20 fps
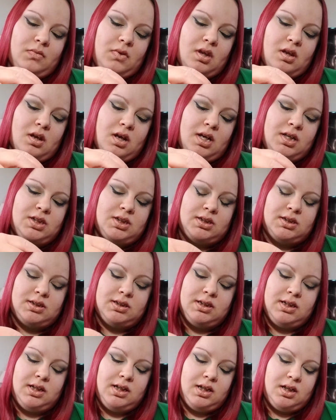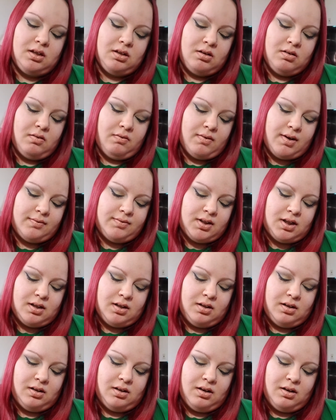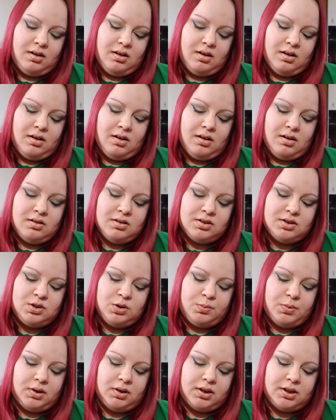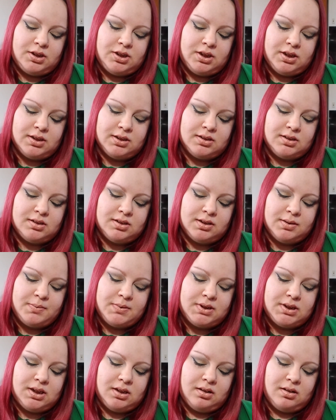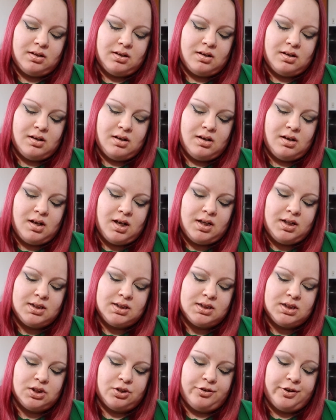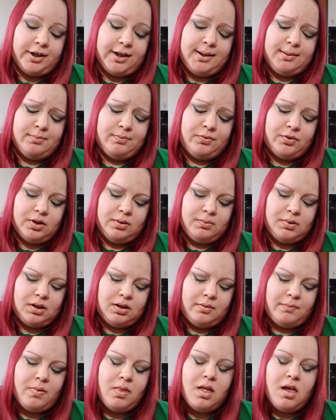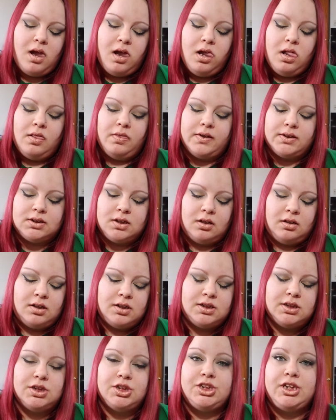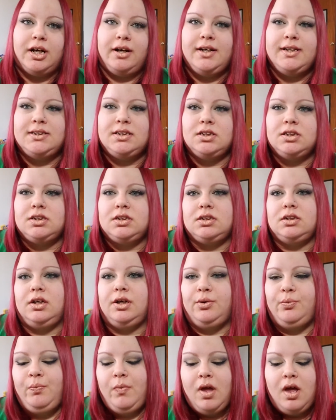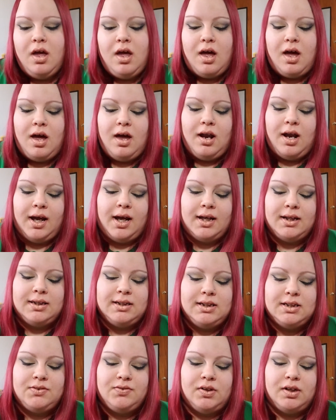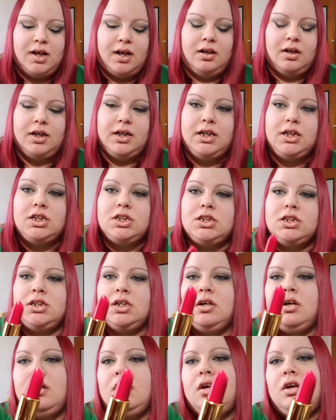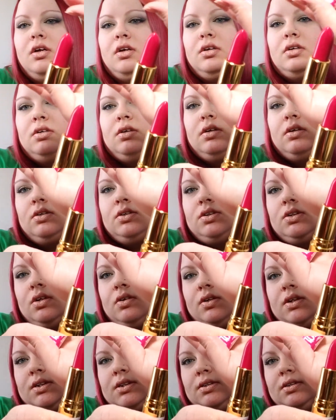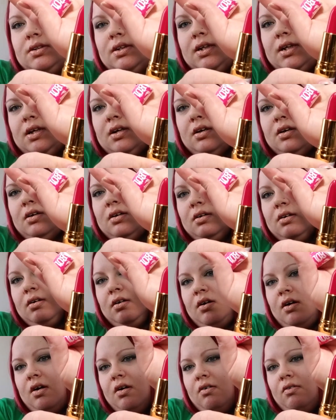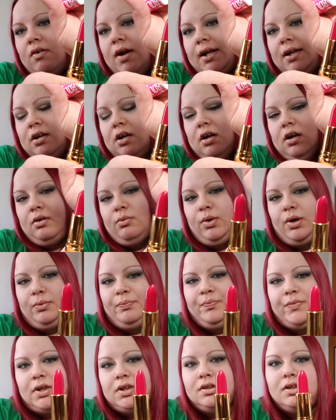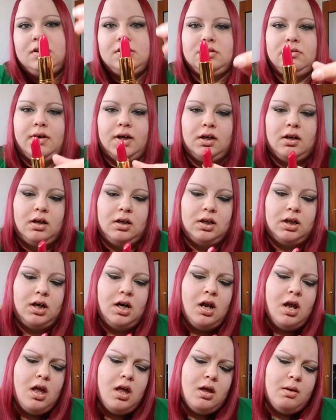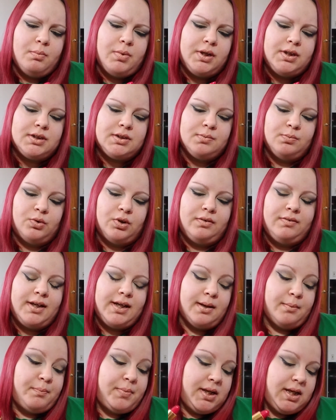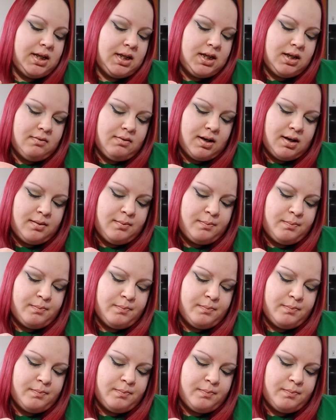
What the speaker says: It's just the Revlon Super Luscious lipstick, and this is the cream formula. This color is in Cherries in the Snow, and I got these for $1 each. So this is like a red color. Well, it is a red color, but it's more of like a pinky red,